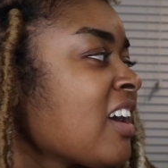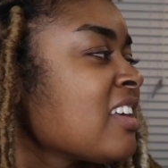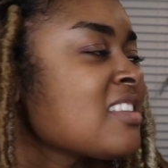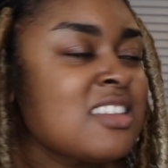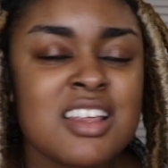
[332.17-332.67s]

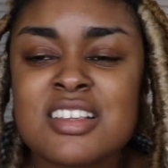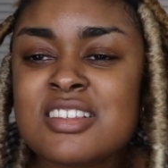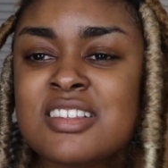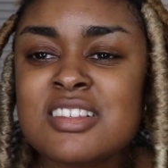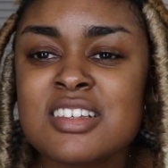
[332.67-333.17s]
guess that's
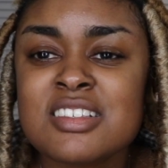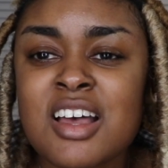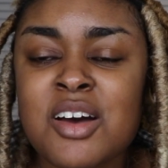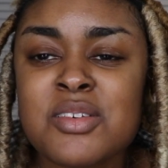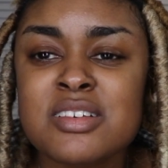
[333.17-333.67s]
6
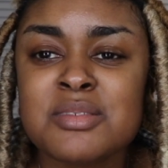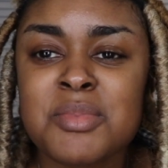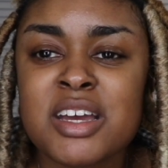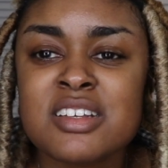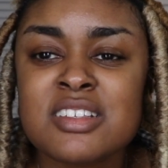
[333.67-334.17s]
hours
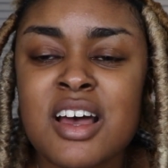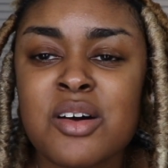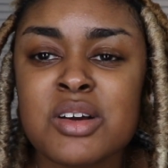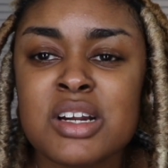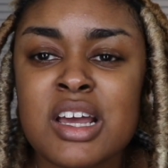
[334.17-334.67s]
minus an
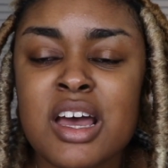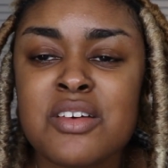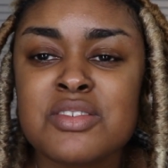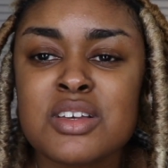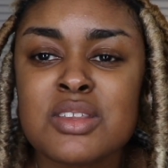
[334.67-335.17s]
hour and a half,
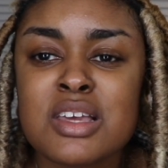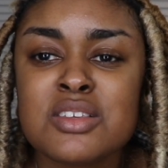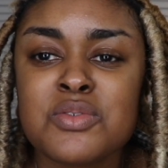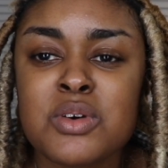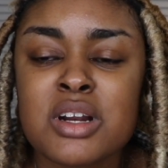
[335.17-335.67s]
so that's
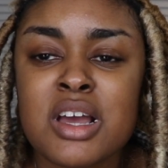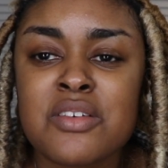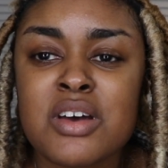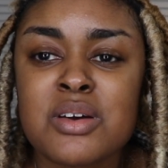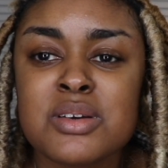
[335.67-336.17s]
4.5
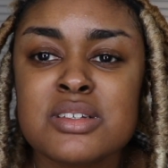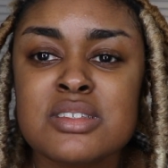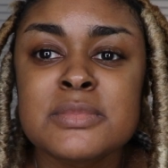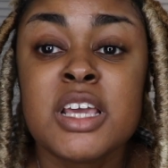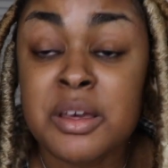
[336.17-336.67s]
hours.
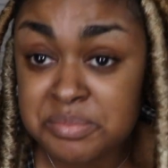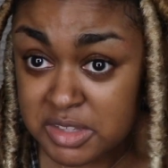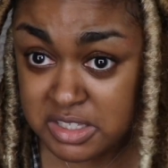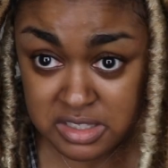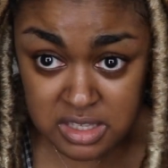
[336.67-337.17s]
Yeah,
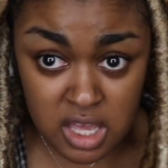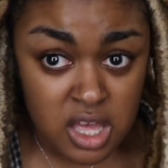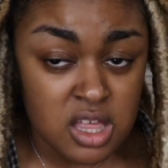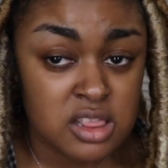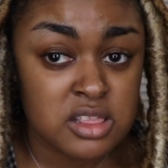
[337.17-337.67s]
this is
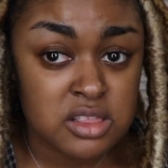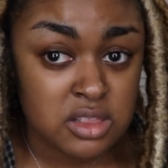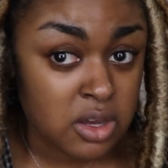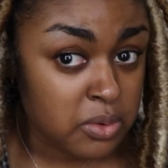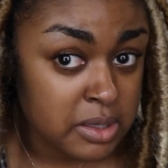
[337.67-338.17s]

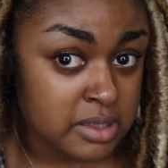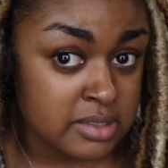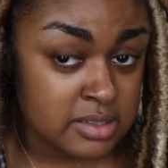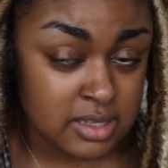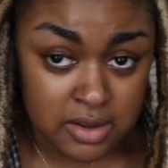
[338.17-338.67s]
the quickest
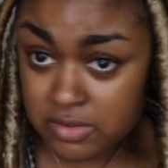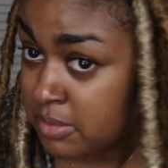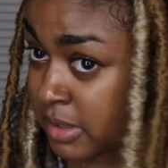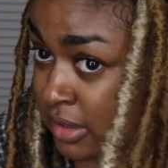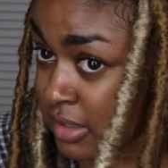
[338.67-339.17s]
it's ever
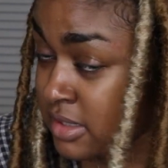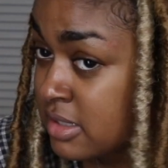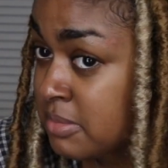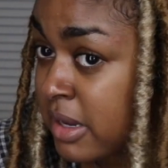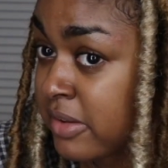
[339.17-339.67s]
been. This is
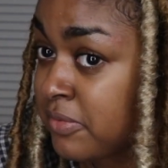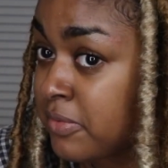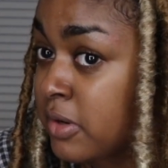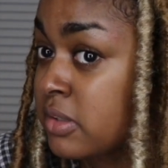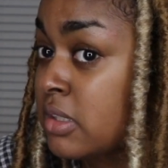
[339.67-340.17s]
my
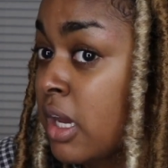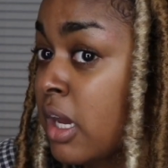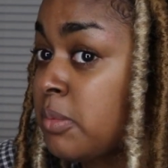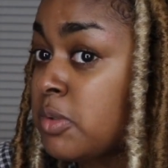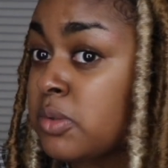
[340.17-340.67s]
4th
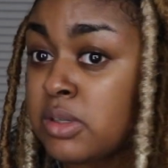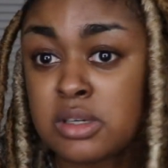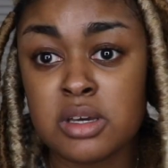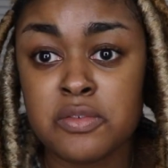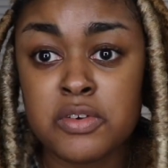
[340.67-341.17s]
time doing
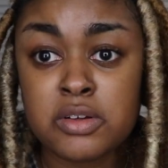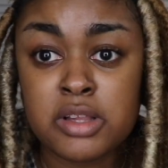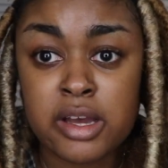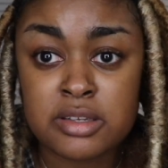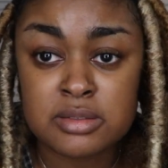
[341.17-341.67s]
faux
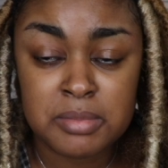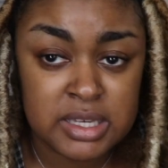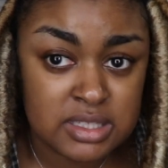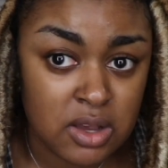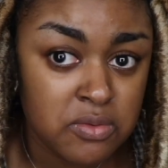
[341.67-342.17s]
locks
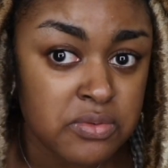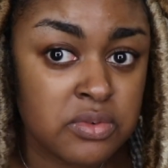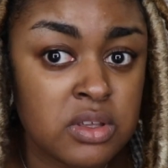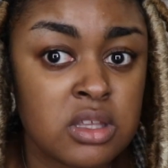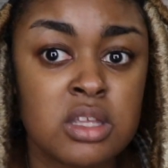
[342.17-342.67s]
myself.
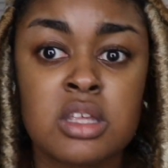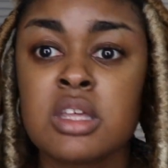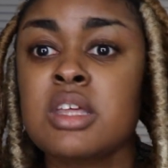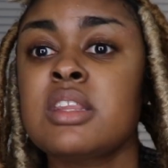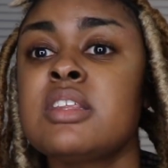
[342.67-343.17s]

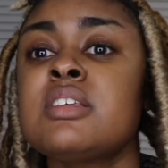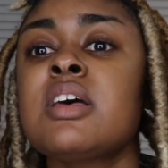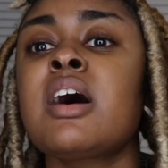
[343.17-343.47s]
This